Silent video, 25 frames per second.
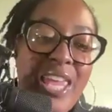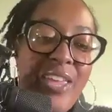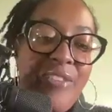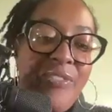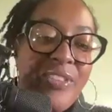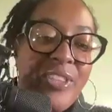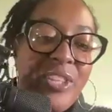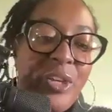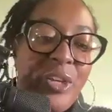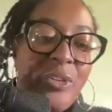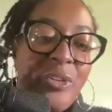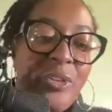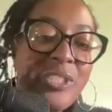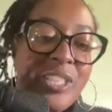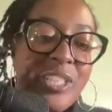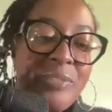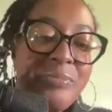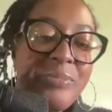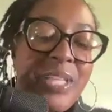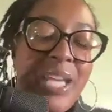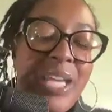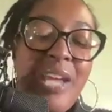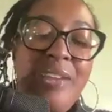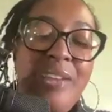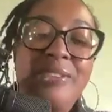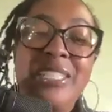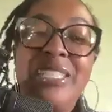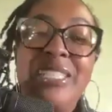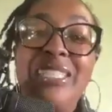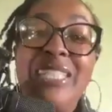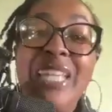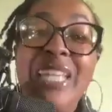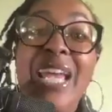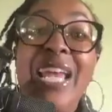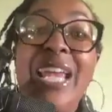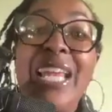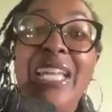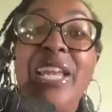even though sometimes the
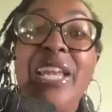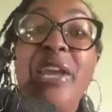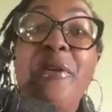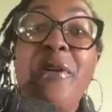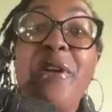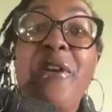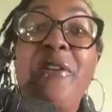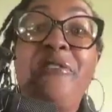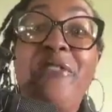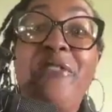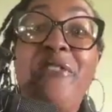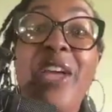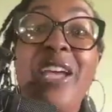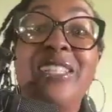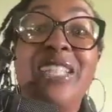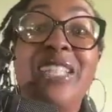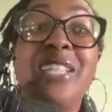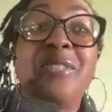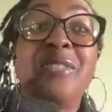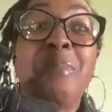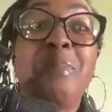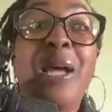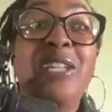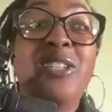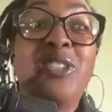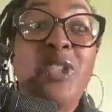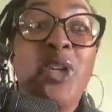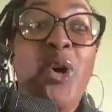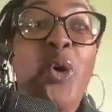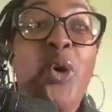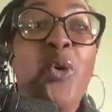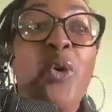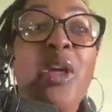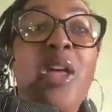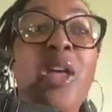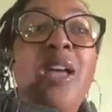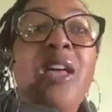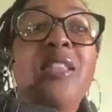secondary effects, that's my
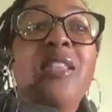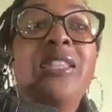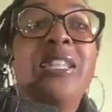joke,